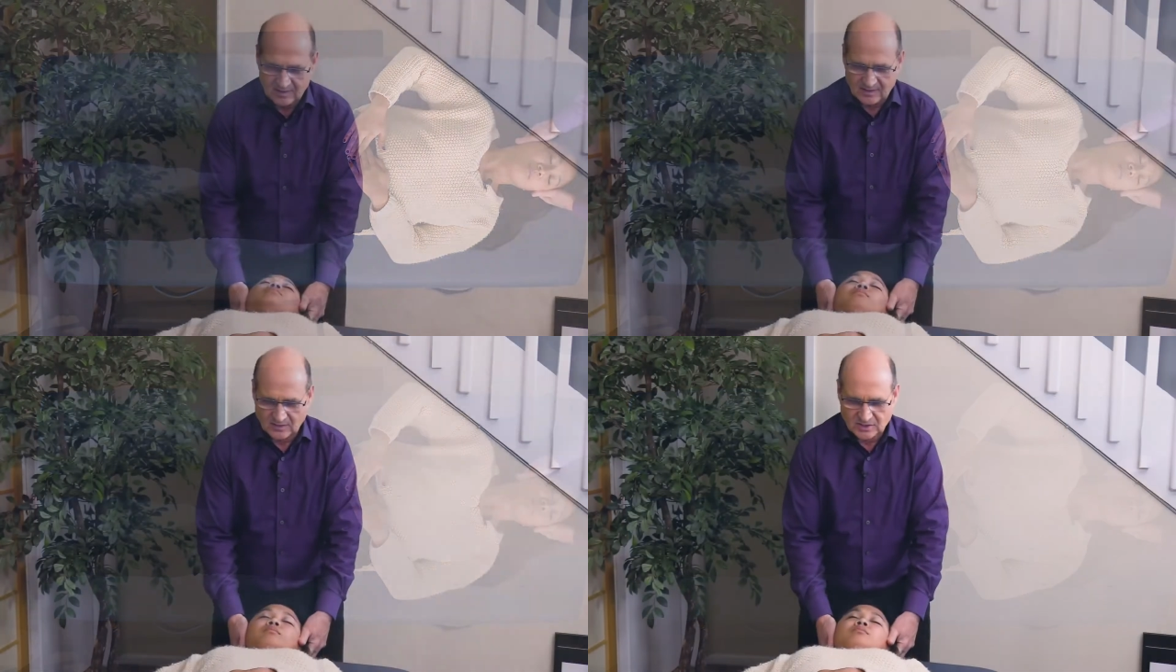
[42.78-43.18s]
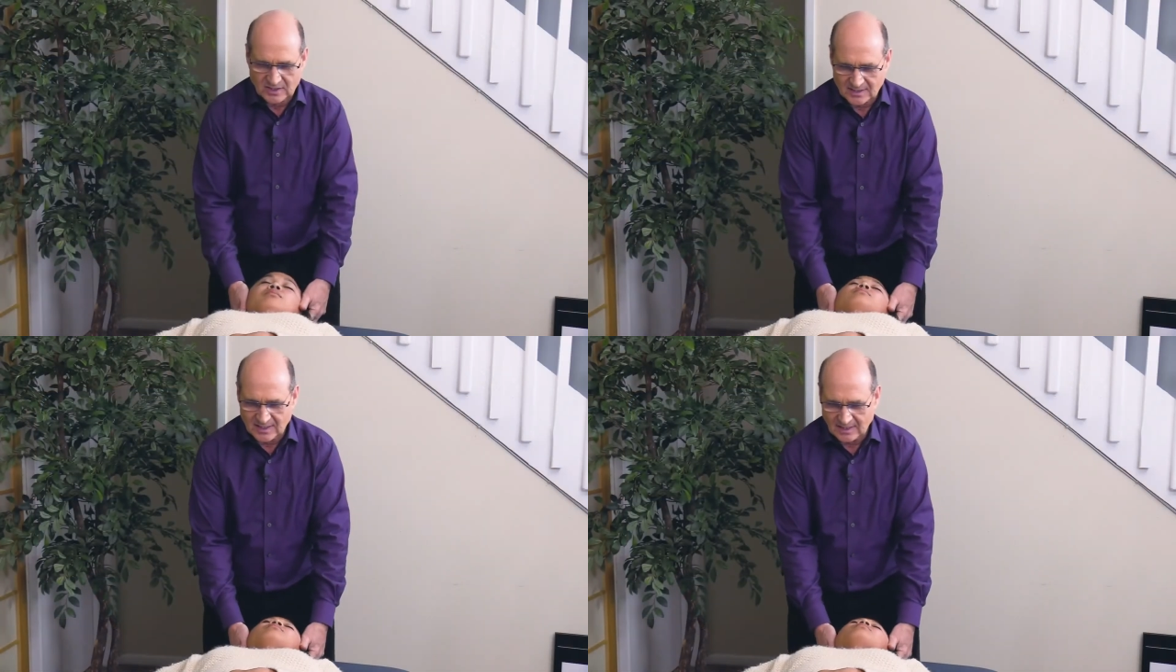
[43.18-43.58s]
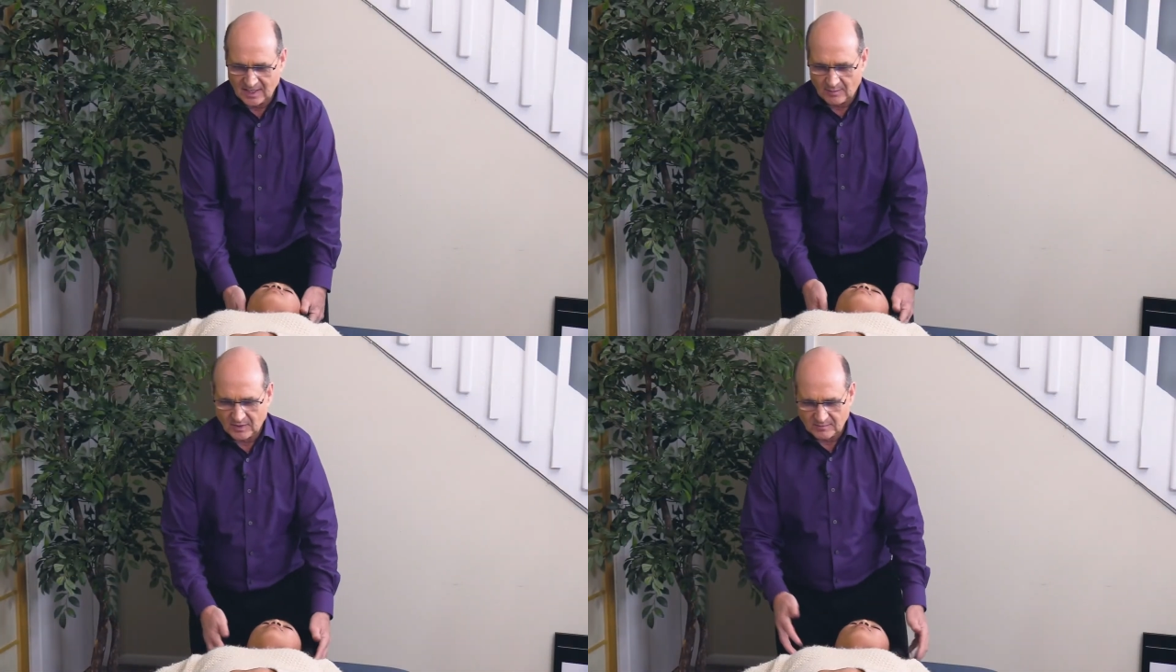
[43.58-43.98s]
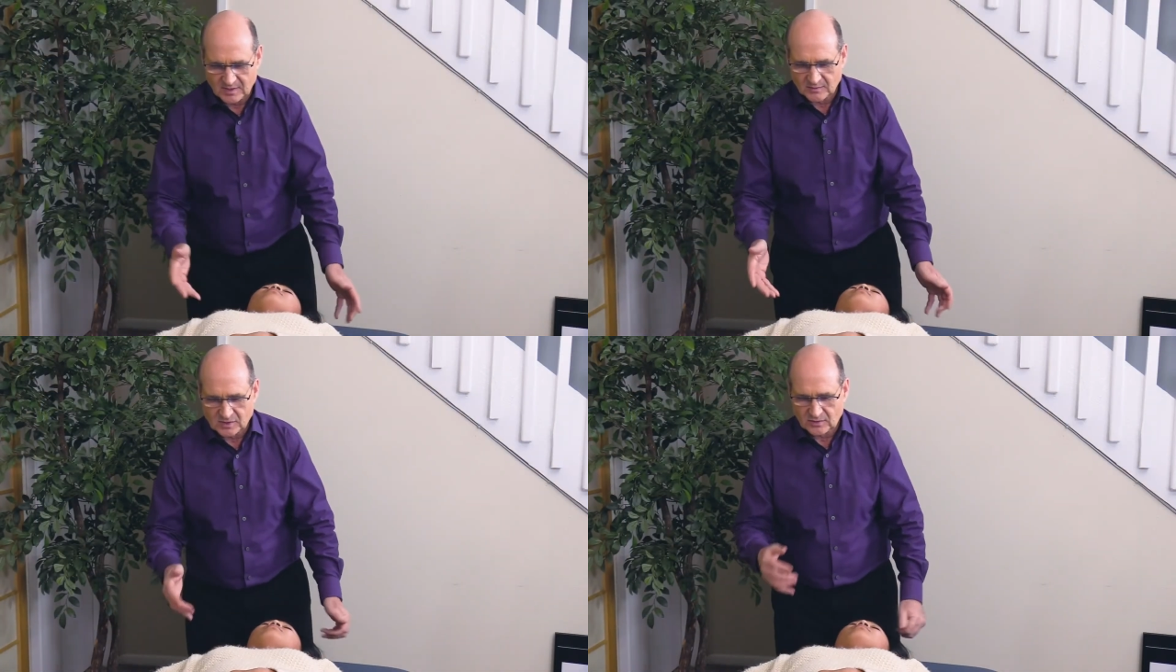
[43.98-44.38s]
Now, she didn't need that, but I'm
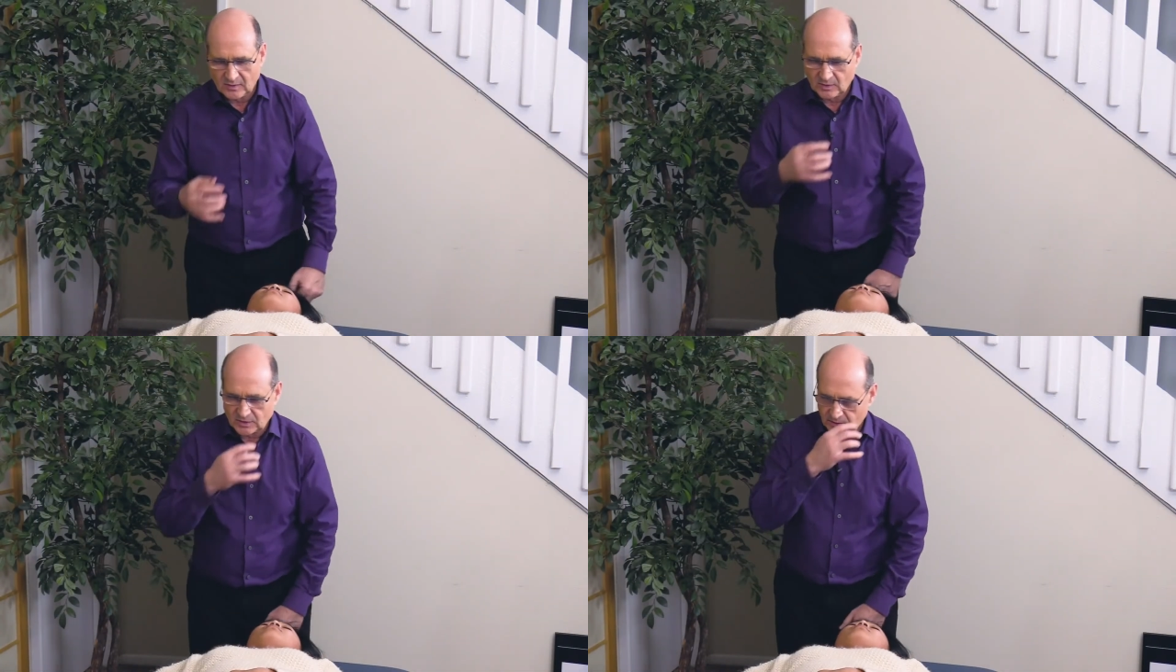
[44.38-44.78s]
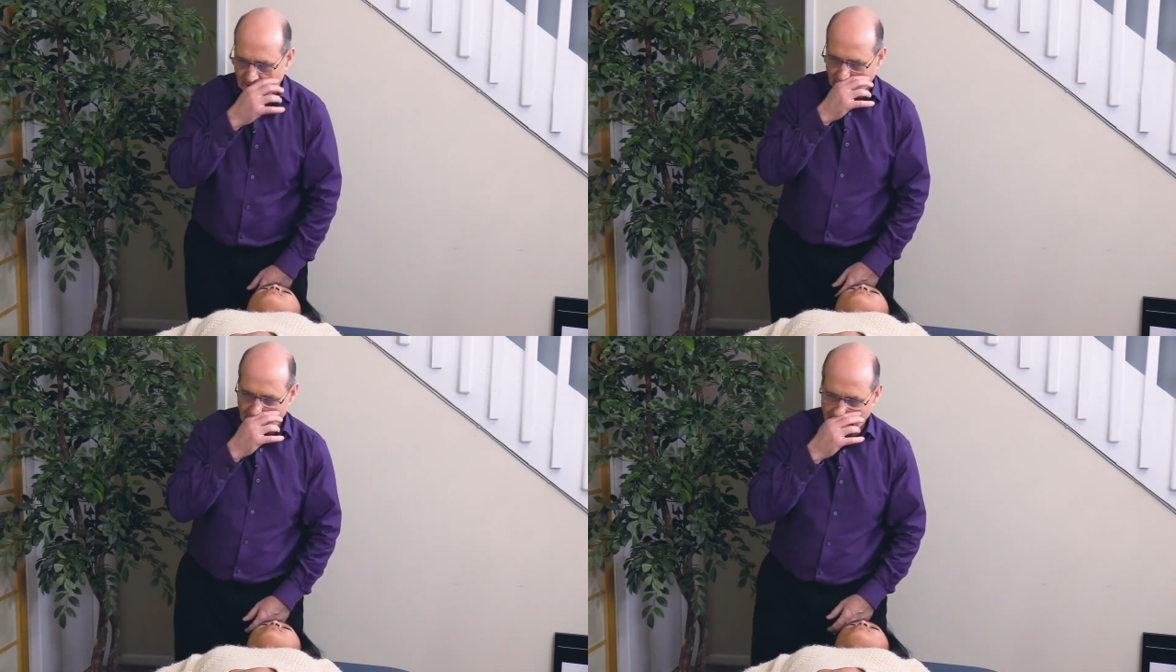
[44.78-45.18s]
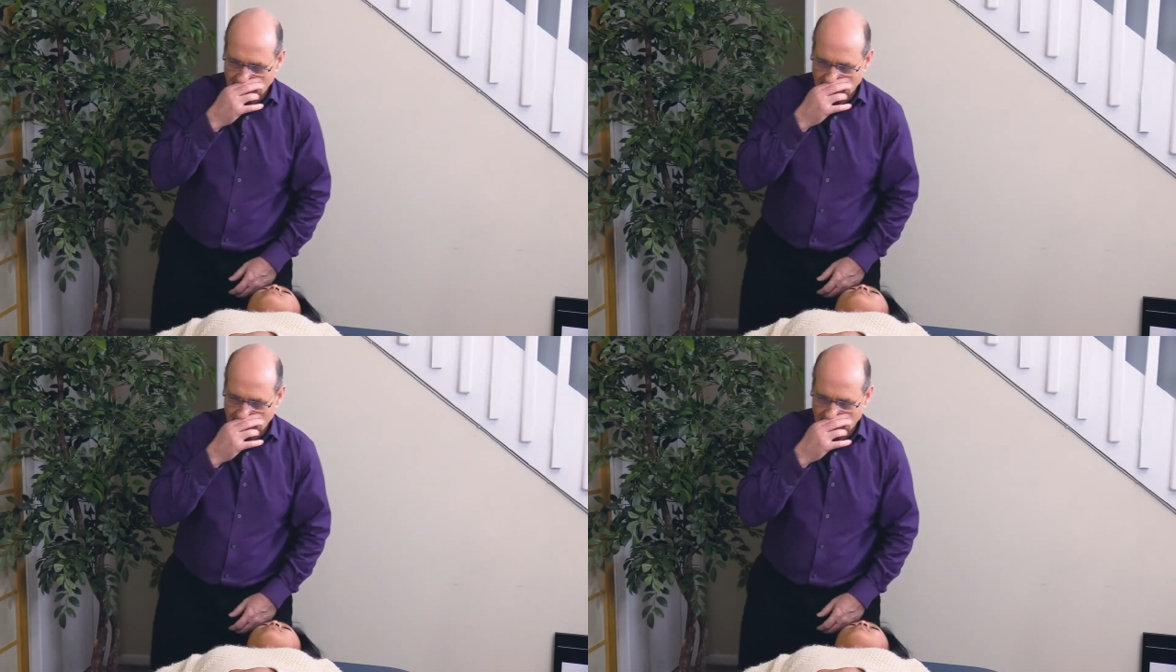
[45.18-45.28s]
demonstrating what you do.